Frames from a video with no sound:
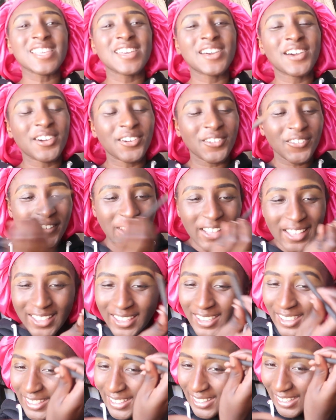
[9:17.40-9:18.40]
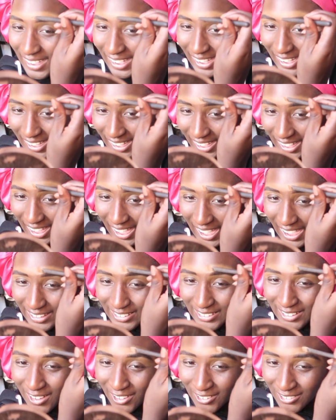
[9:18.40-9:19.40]
So yeah,
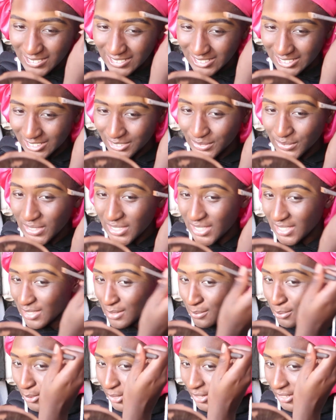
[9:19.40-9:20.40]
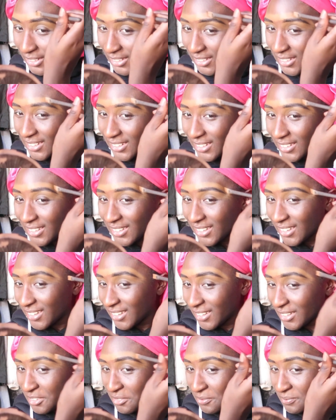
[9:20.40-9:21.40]
I know that she was disappointed,
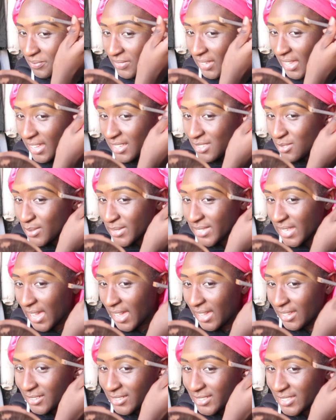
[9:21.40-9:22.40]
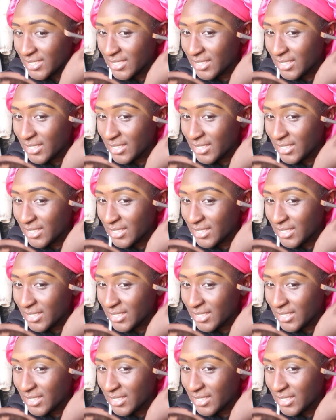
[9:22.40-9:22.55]
as was I.